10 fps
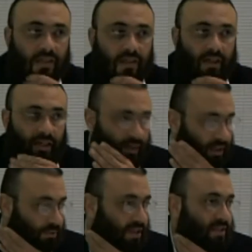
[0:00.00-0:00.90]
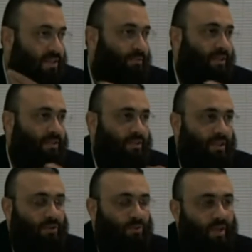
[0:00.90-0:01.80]
Liberalism
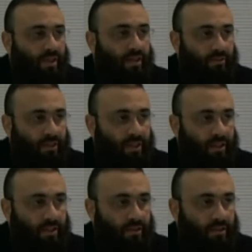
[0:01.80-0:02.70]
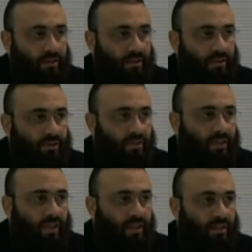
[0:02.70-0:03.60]
is one of the
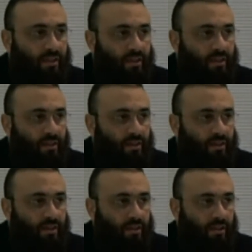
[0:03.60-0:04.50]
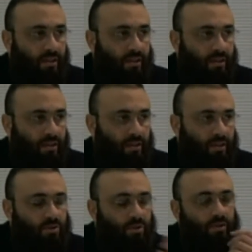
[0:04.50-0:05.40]
three
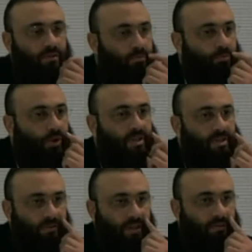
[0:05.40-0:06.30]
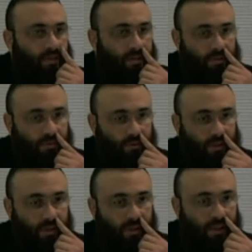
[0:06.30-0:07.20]
sort of points of reference
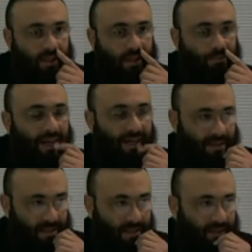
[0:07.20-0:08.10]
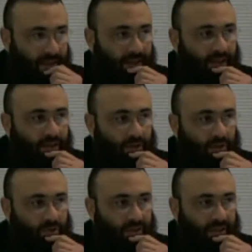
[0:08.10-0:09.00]
for humanity.
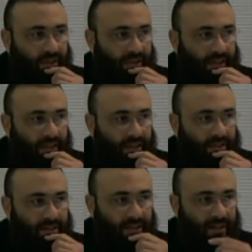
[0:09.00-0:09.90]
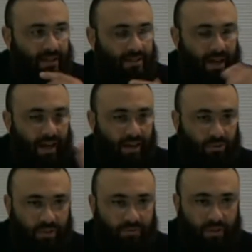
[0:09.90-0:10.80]
Usually, like as a higher
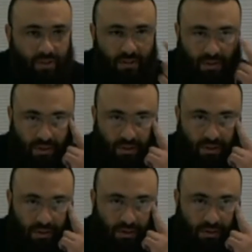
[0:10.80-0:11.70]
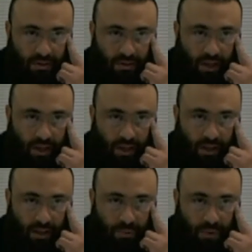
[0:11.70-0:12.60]
reference,
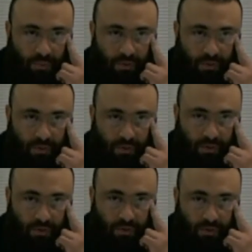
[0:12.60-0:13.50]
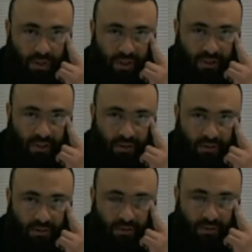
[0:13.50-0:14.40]
people usually
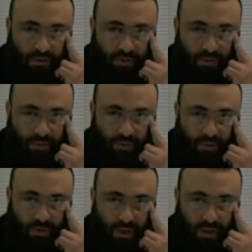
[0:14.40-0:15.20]
tend to